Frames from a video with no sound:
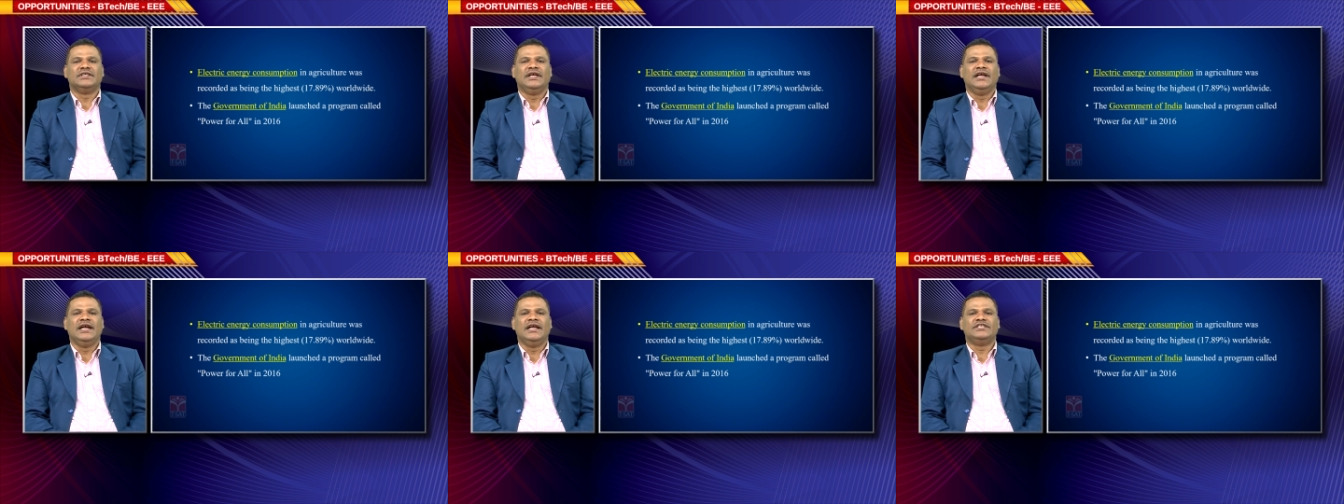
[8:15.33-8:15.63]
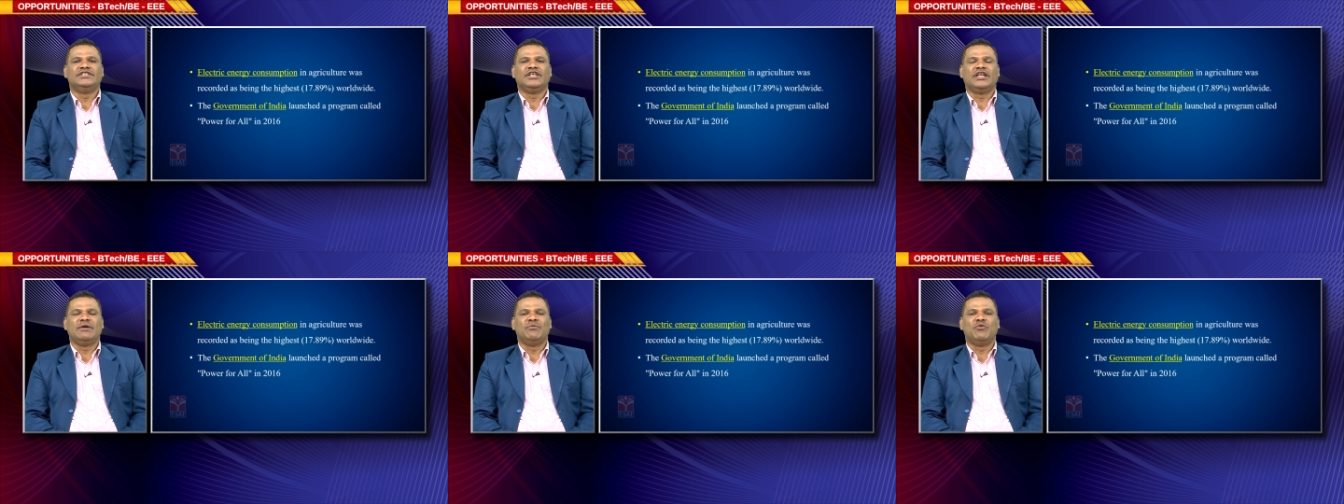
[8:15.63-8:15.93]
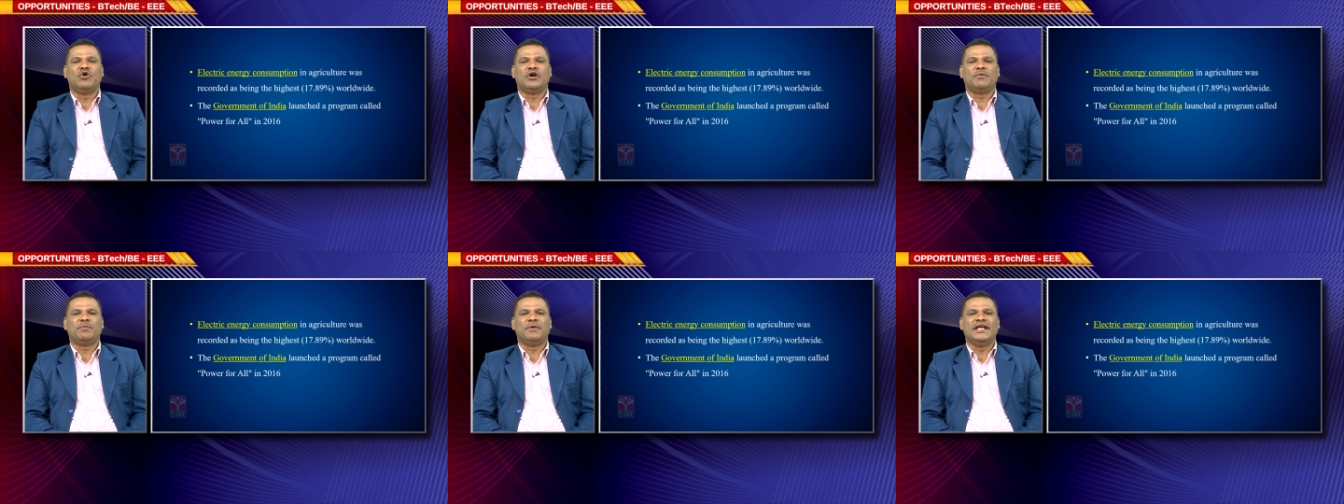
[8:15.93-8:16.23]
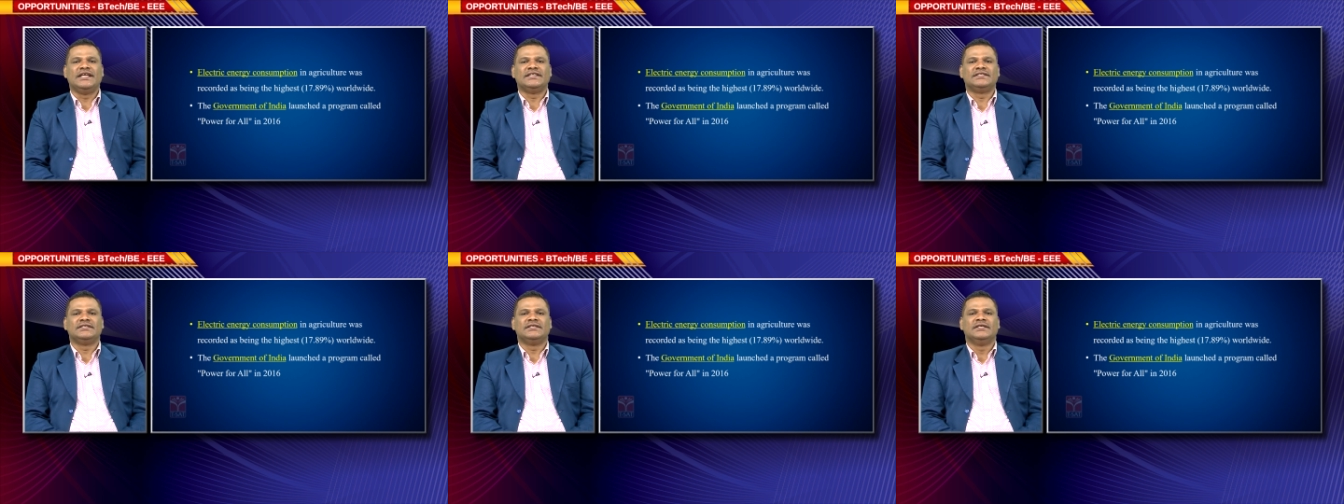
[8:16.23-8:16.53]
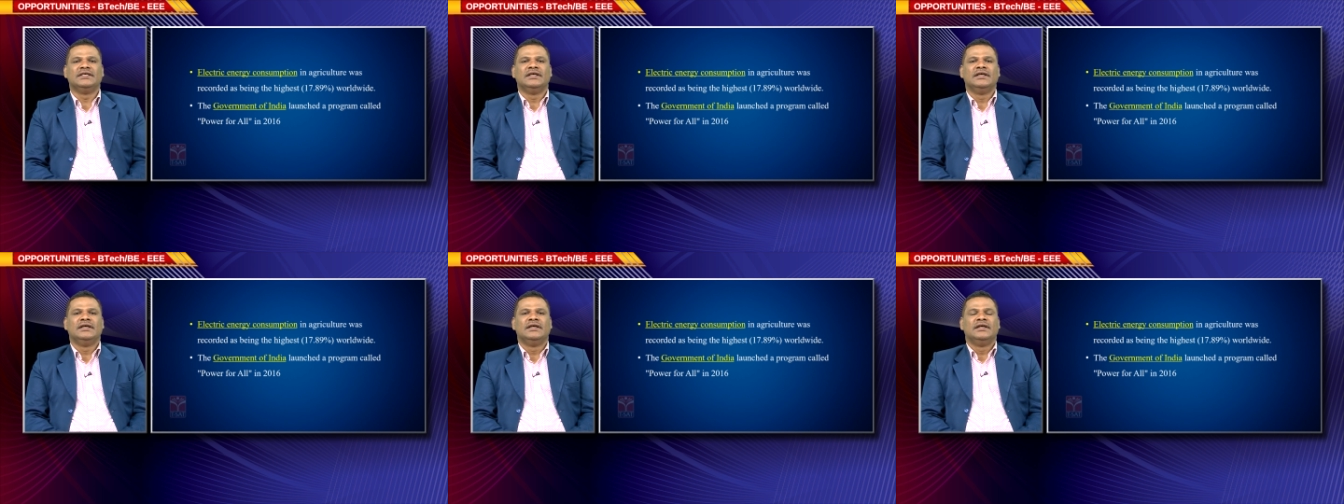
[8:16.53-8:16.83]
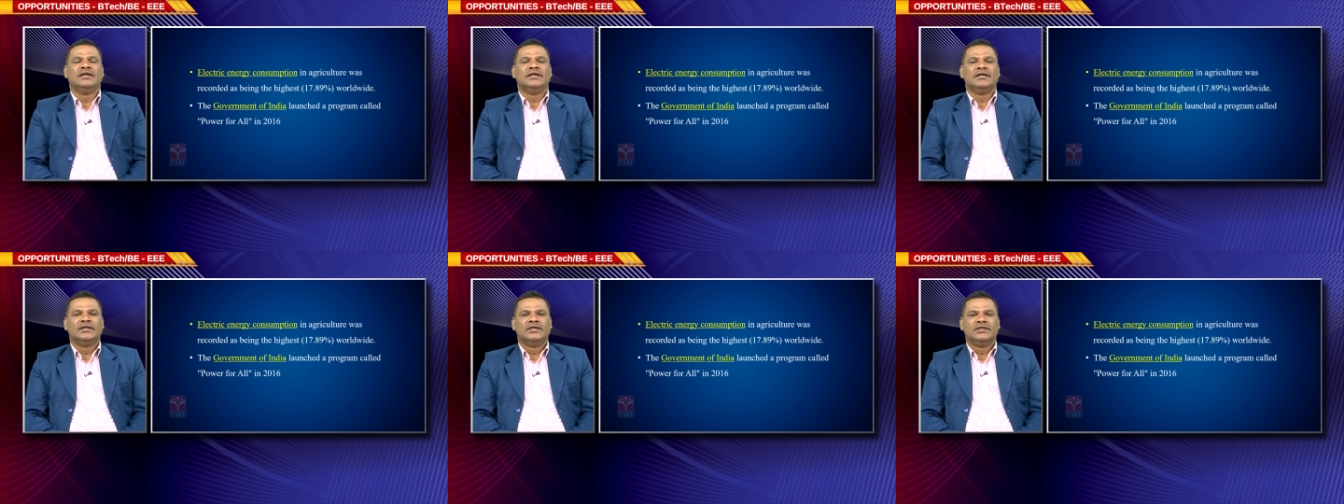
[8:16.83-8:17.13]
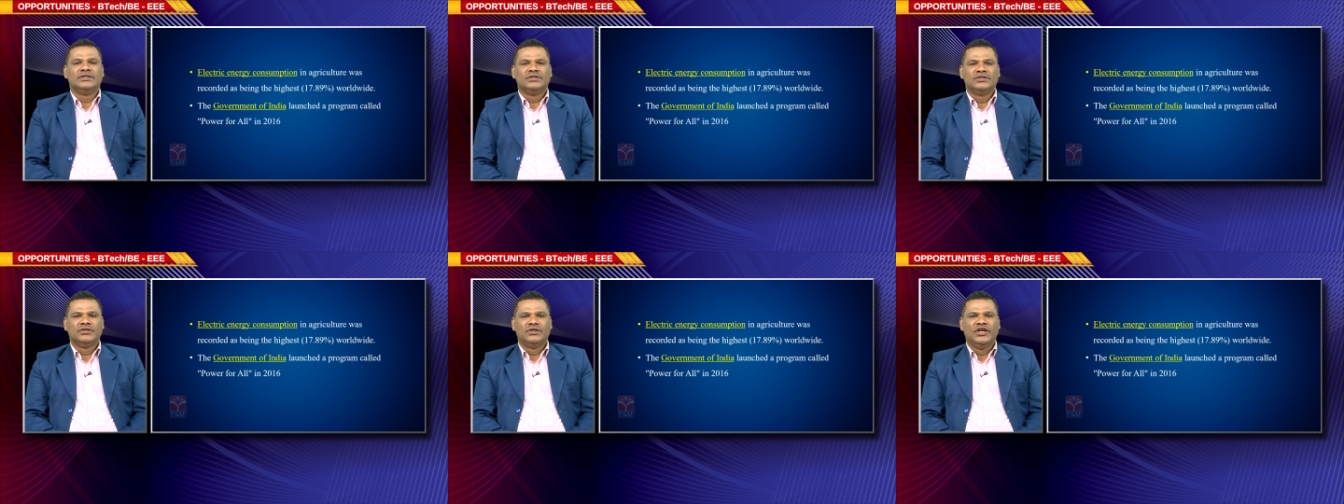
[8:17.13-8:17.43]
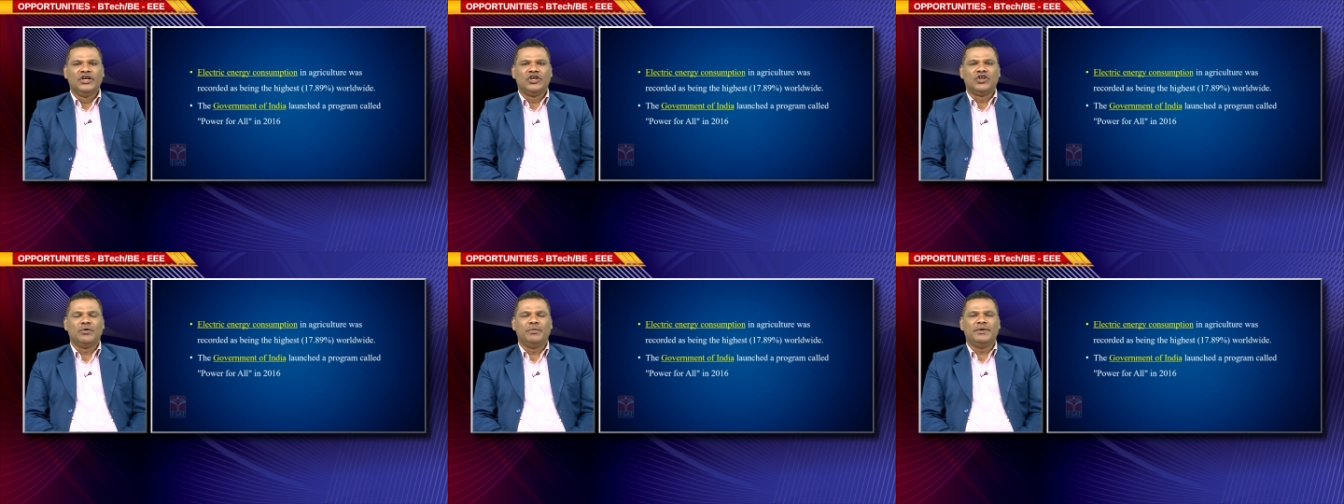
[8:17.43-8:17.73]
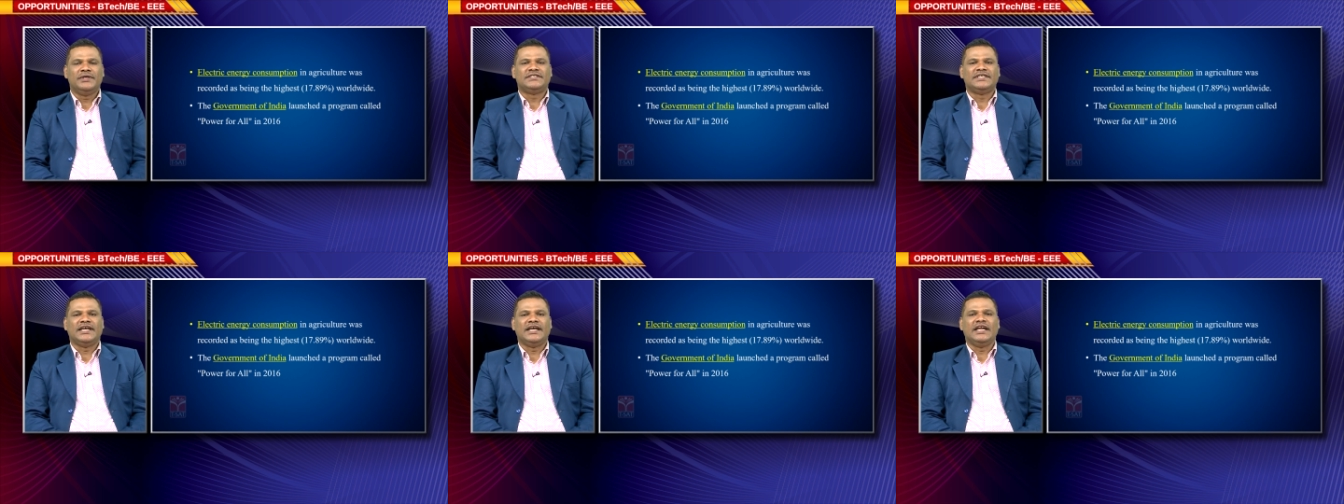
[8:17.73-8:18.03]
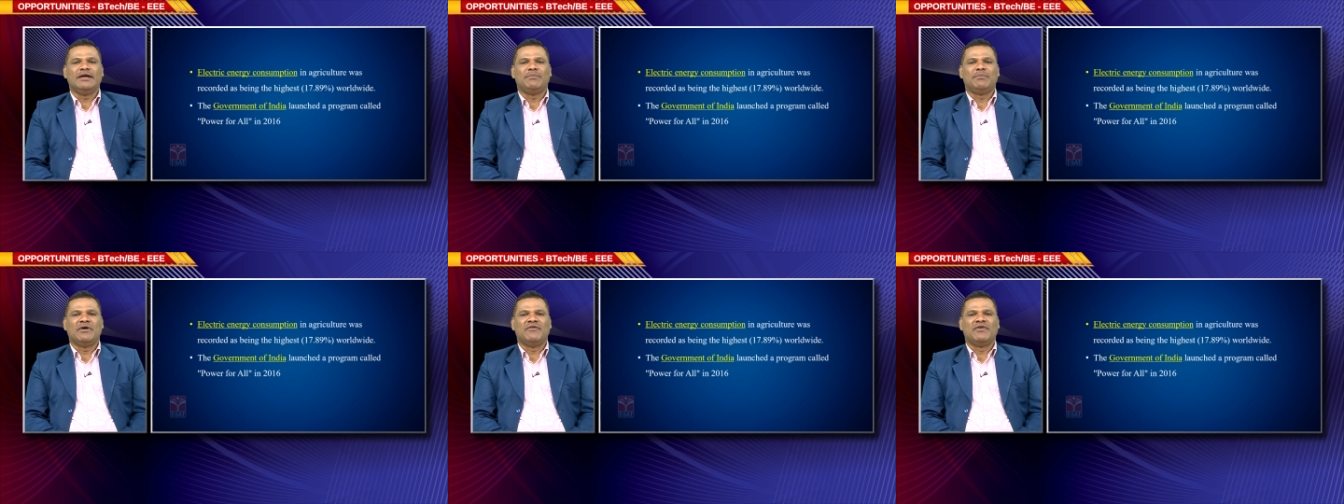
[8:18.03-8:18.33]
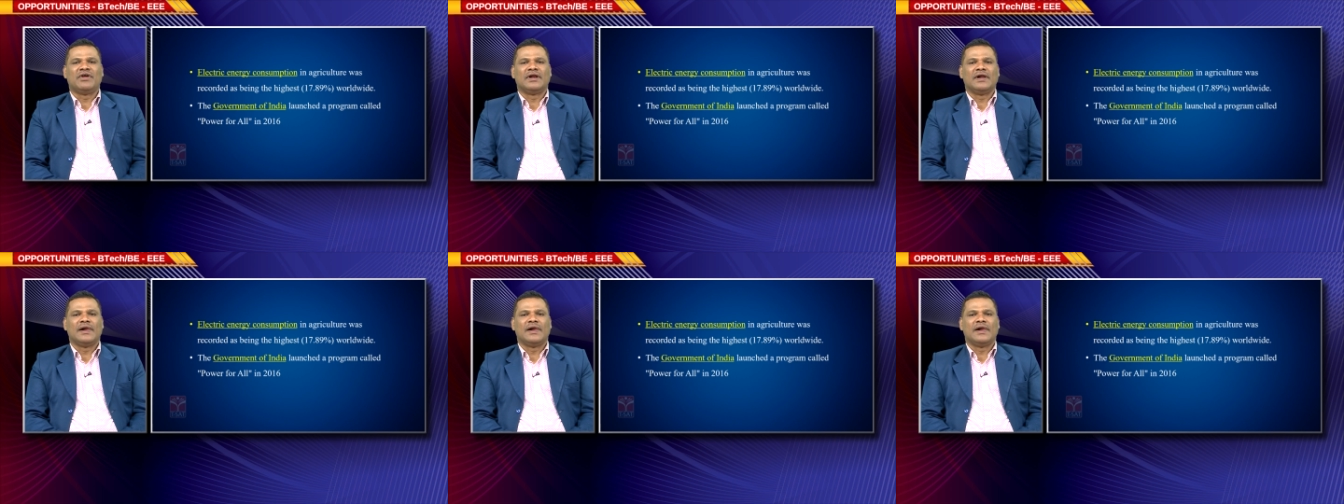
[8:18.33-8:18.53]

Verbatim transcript: each remote place need to be send a power.